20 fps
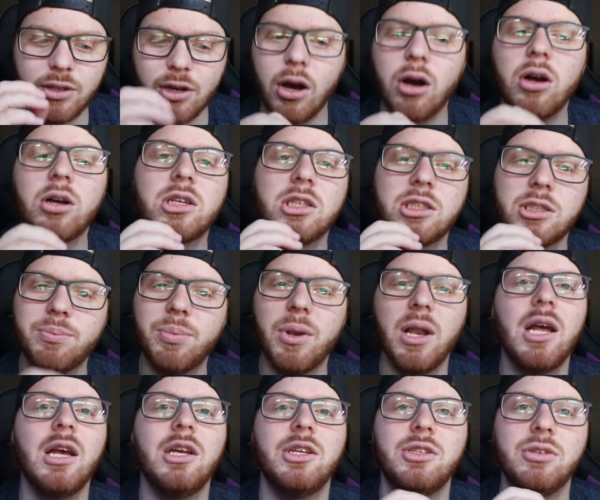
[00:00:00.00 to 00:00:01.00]
darkest
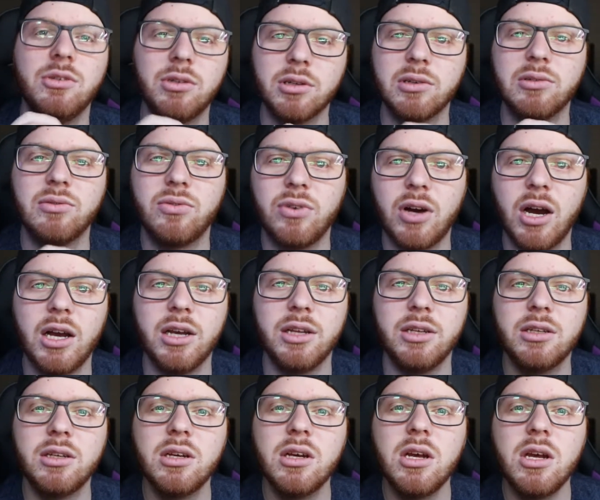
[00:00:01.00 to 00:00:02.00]
place you can
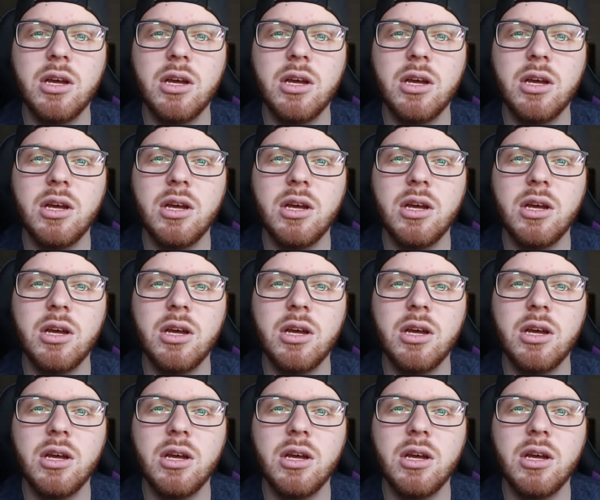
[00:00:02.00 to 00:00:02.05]
find,